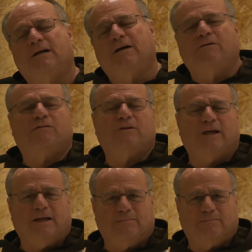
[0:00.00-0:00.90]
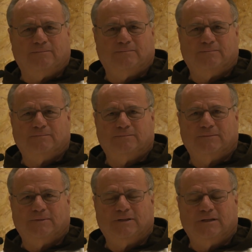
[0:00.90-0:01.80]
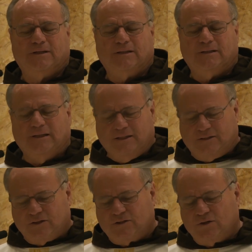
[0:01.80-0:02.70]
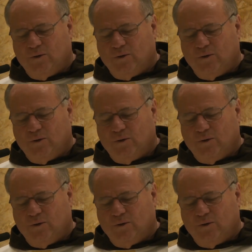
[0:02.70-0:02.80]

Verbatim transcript: of a flame leads us to